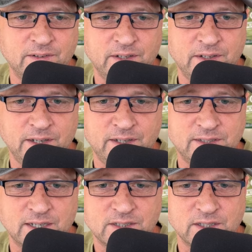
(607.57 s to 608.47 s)
uh, he's
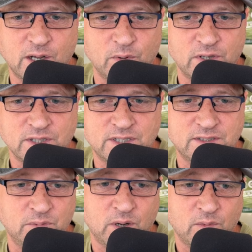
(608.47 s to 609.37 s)
actually come out and
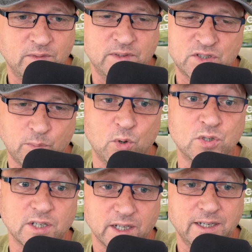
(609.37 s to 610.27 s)
well,
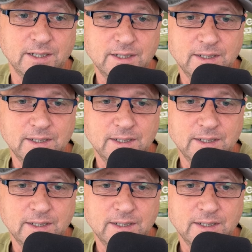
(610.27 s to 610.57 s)
supposedly,